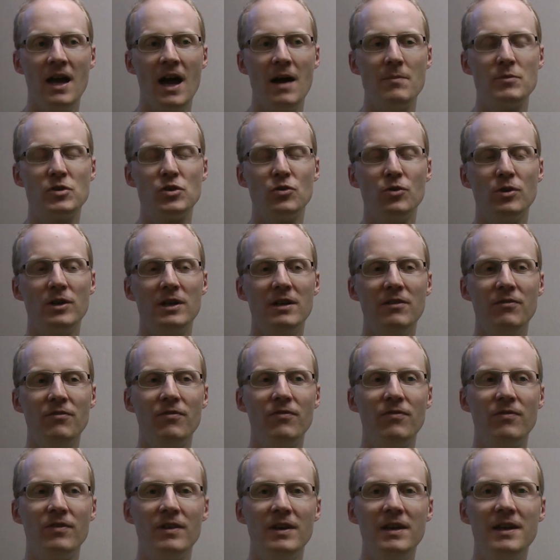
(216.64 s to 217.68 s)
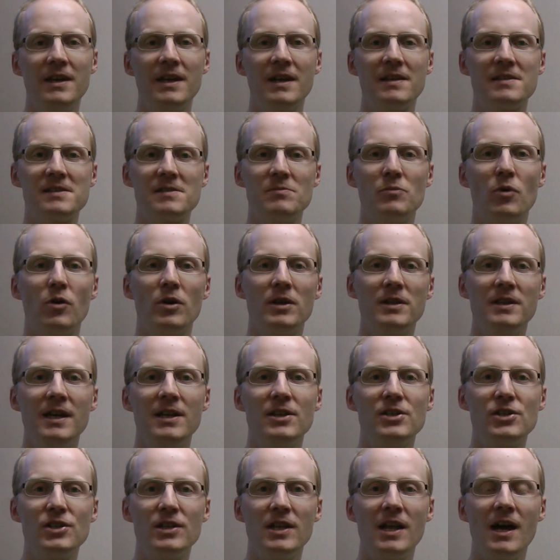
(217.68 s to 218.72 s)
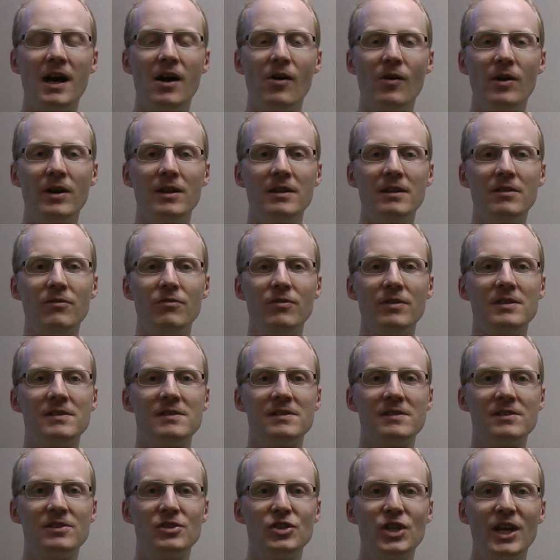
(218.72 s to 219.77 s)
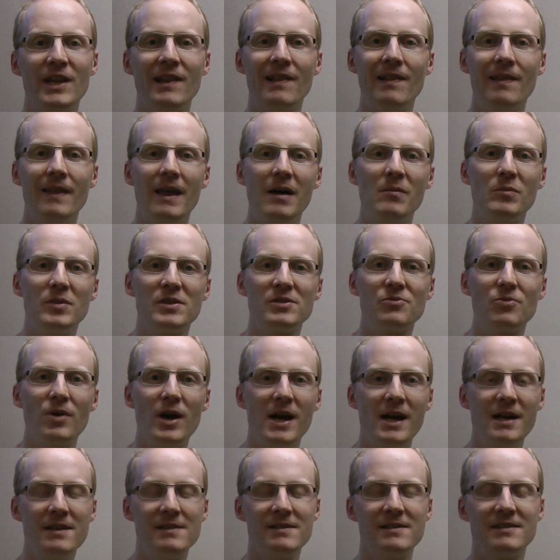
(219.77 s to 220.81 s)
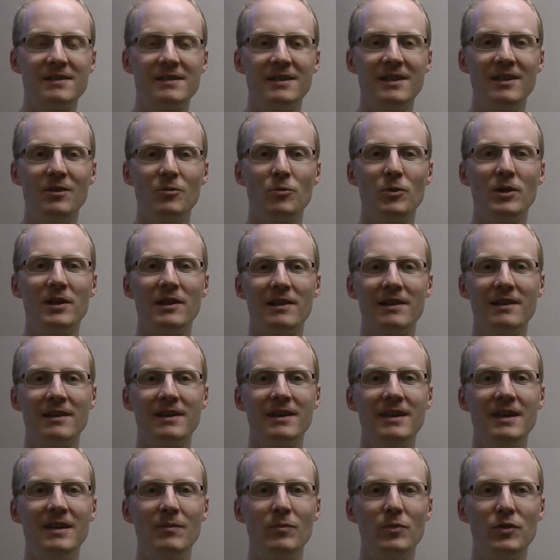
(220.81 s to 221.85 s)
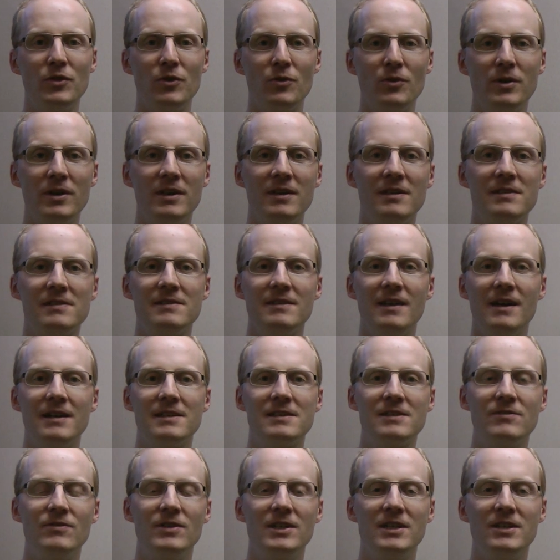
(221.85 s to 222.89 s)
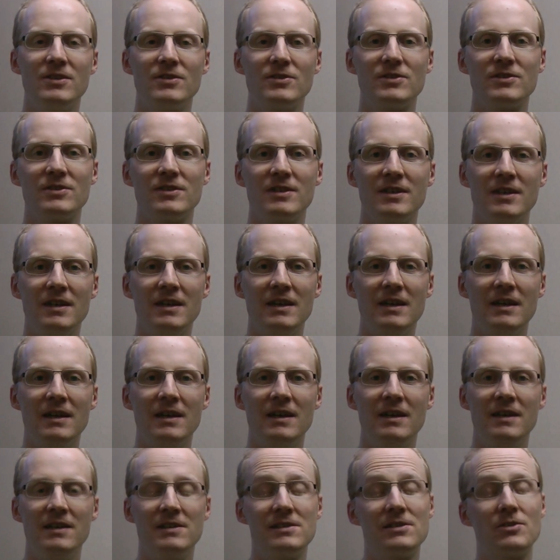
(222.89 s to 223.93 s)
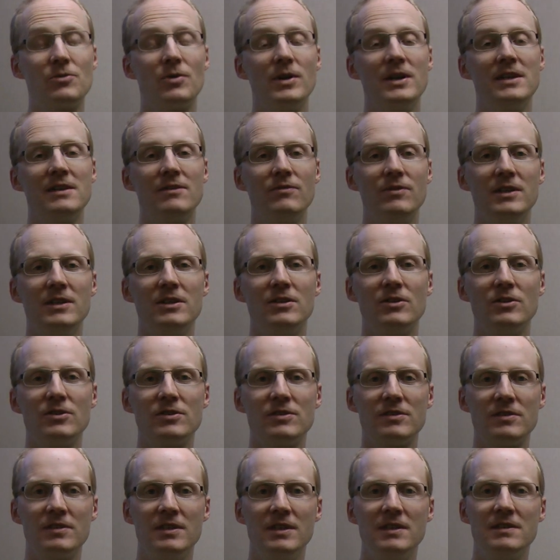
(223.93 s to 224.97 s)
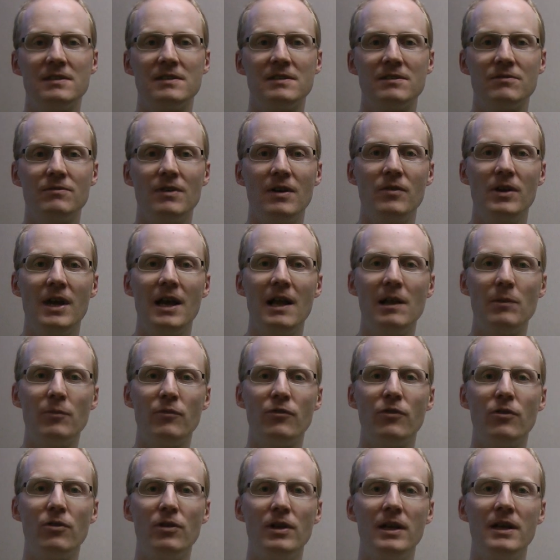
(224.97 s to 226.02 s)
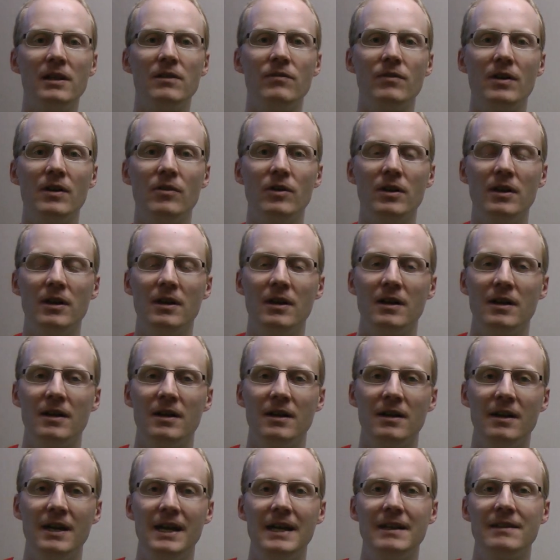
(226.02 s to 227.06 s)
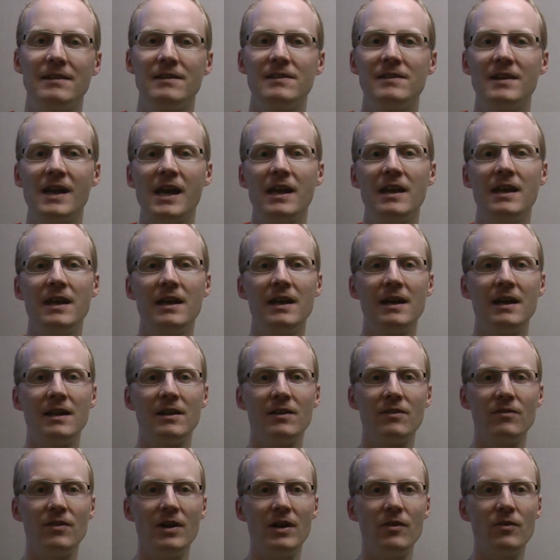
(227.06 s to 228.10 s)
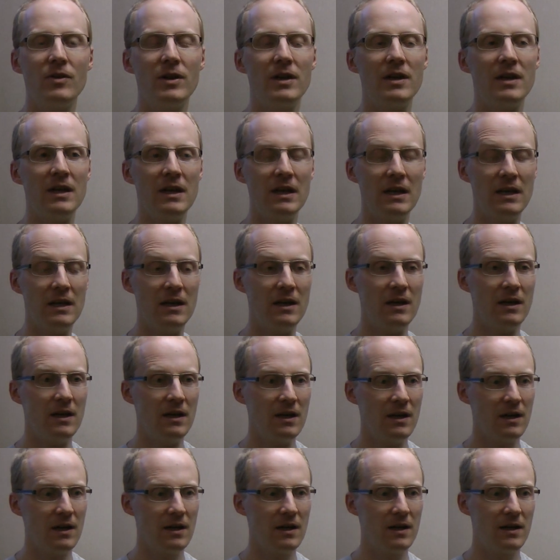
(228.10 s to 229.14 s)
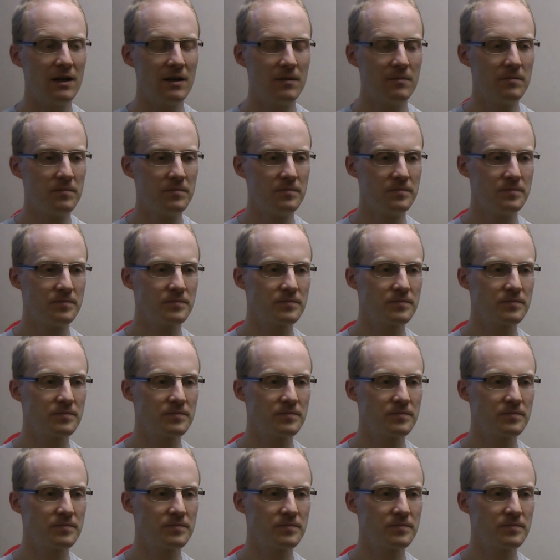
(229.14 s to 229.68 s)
I'm sure if he gets more attention now and if his channel numbers rise, he will keep doing his nice videos, his great videos. He's very helpful and very uh, entertaining and very um,